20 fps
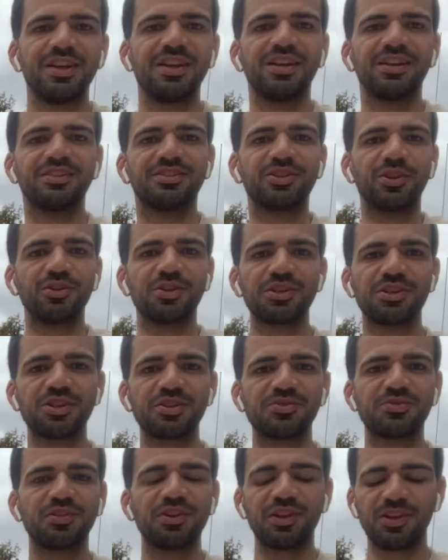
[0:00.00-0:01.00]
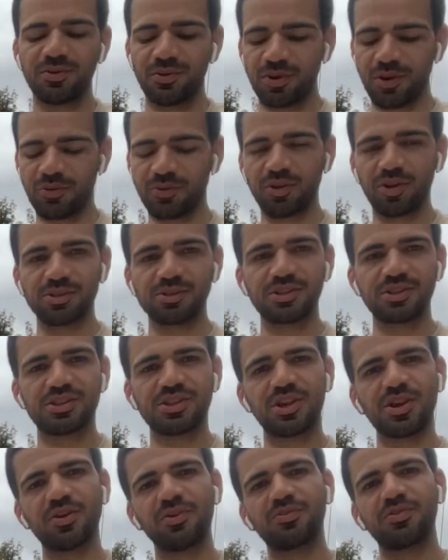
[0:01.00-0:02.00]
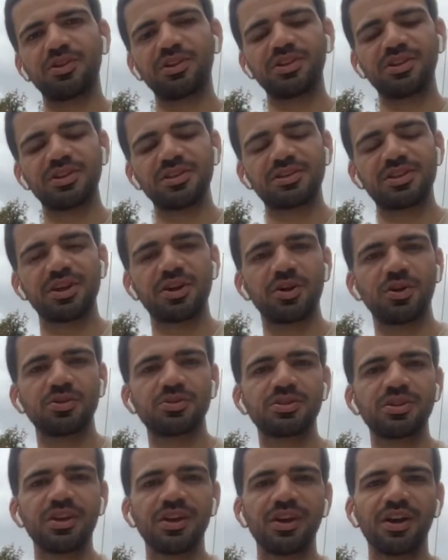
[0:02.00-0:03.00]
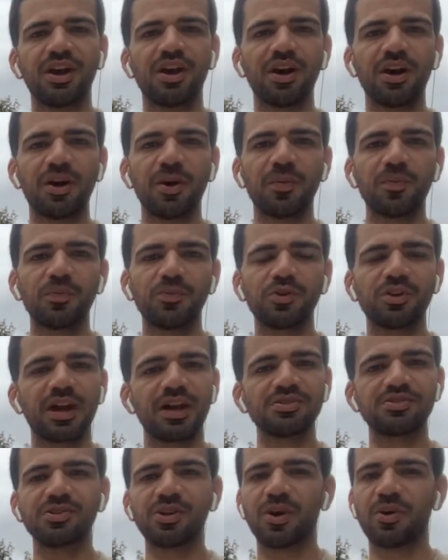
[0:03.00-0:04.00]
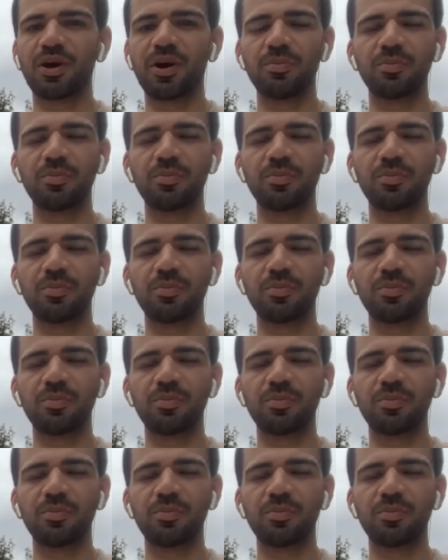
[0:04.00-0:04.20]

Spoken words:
So this is Vinny with Overalls Detail, Vinny Details. You guys know I've